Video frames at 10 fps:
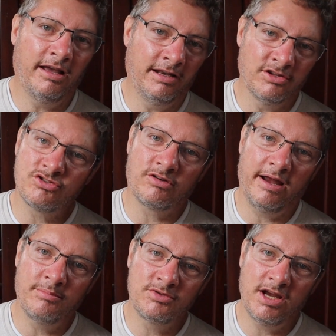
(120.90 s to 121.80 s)
an
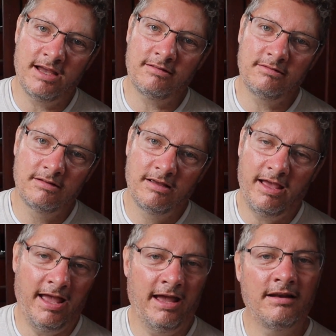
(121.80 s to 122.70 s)
Instagram channel
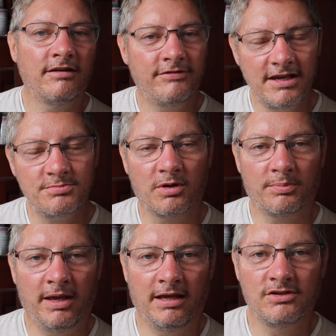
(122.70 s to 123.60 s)
and a Facebook
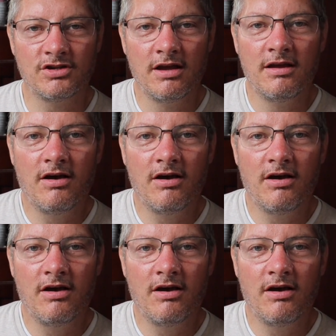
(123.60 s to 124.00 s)
page.